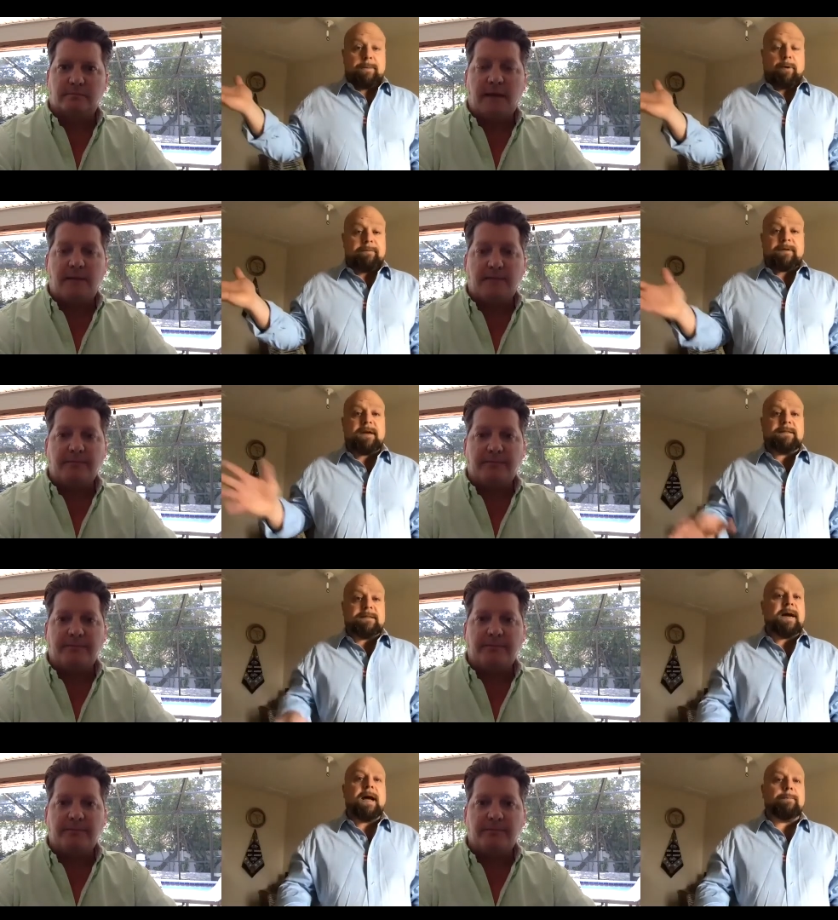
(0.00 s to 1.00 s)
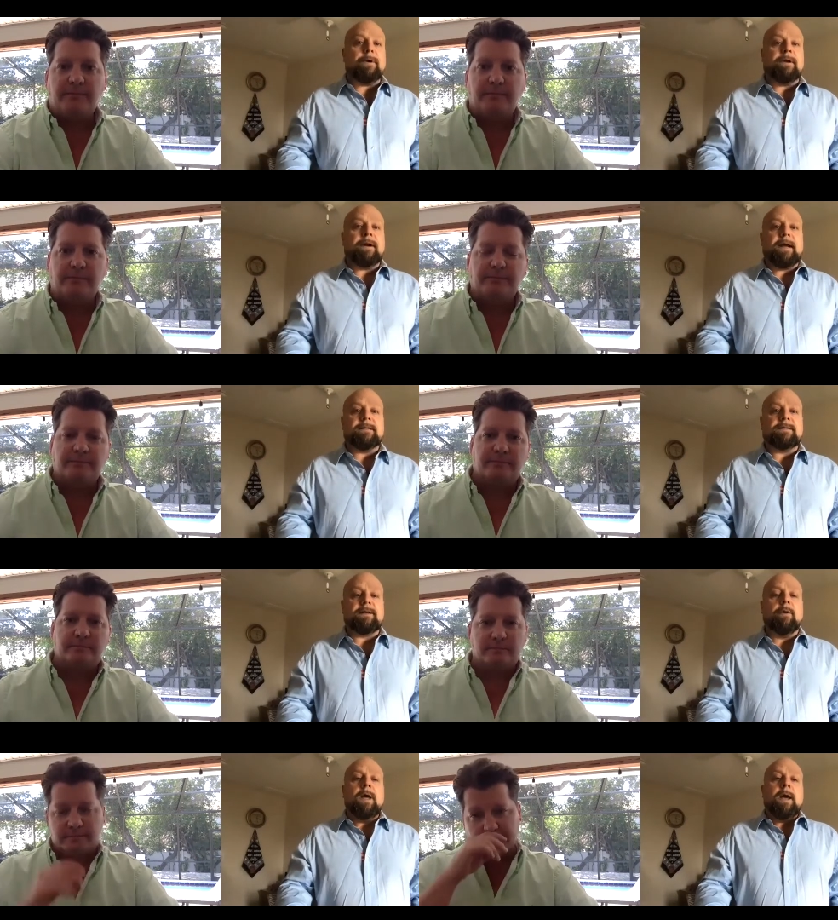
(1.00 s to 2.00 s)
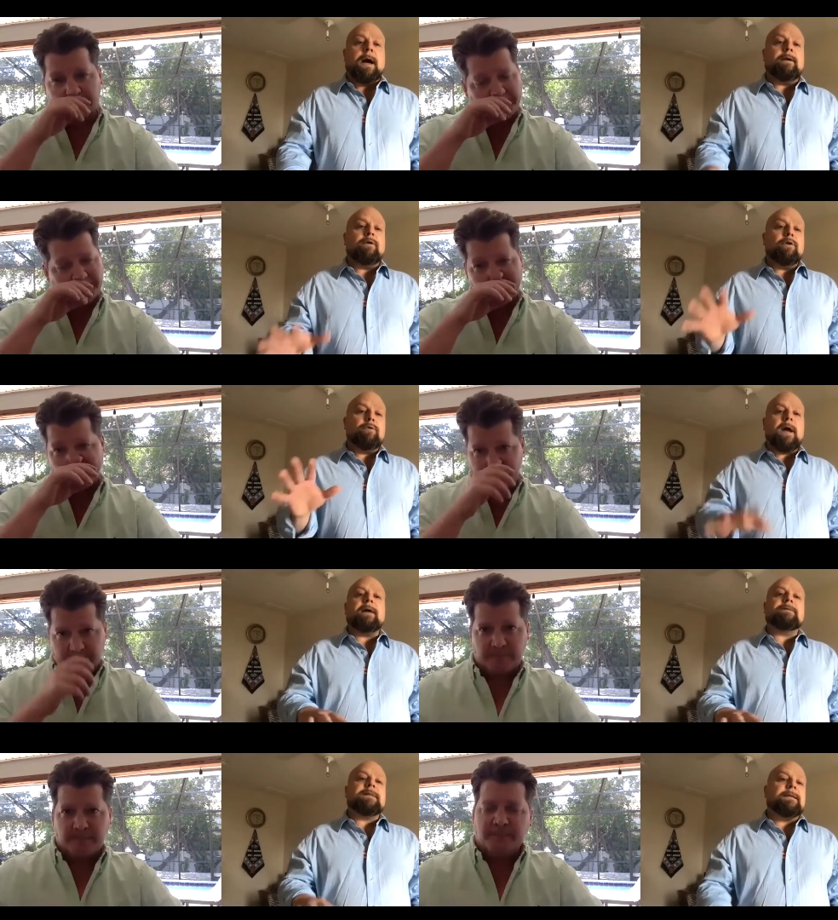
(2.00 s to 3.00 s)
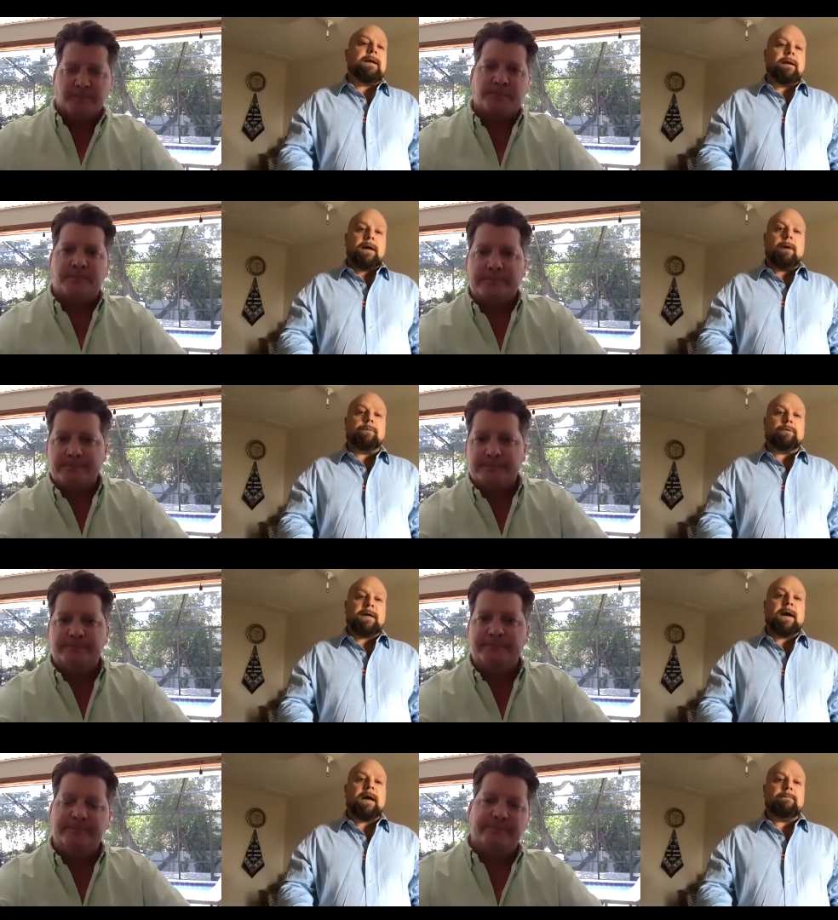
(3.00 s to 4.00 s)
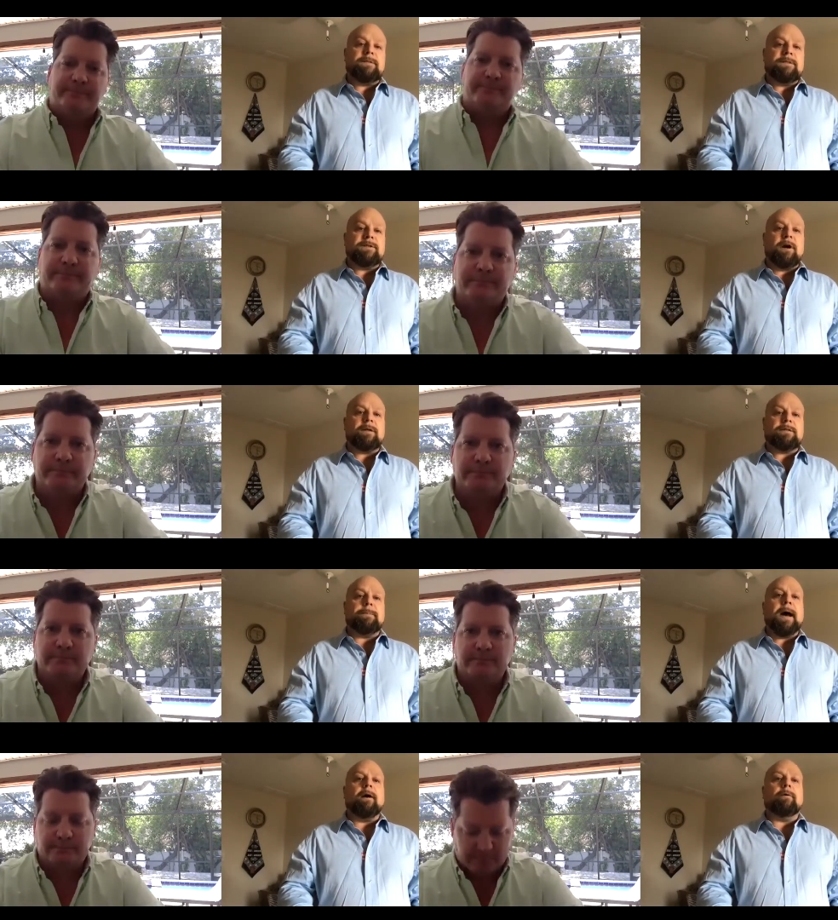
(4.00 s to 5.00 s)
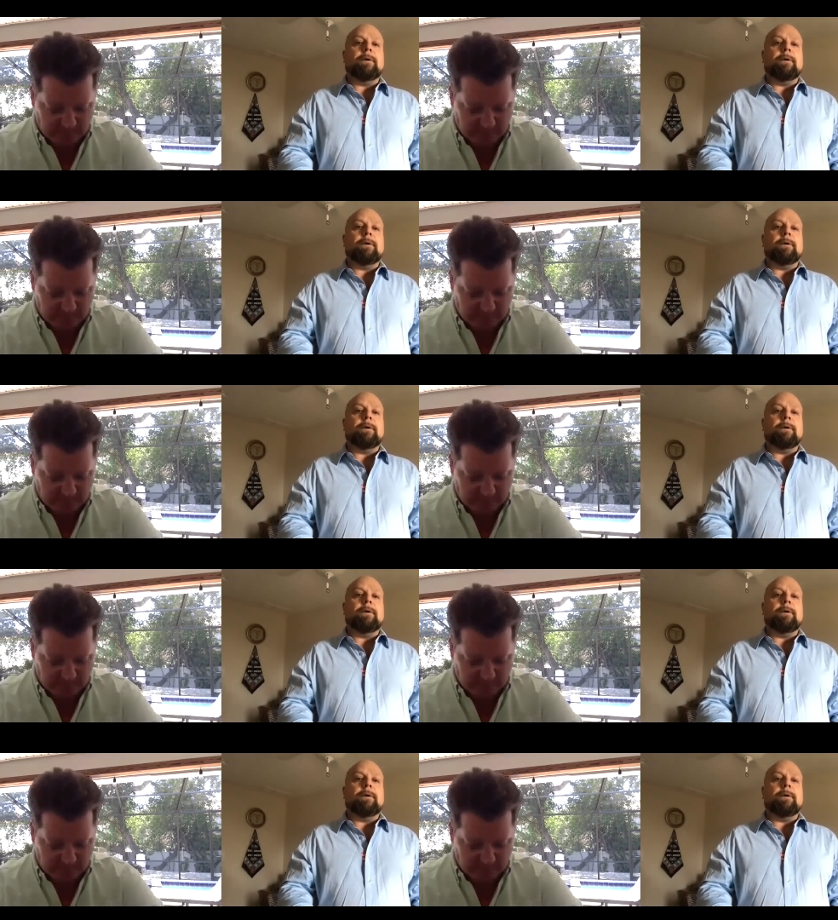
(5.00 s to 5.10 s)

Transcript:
Speaker 1: have tons of time on their hands. So I know you and I have sat down a couple times and talked about,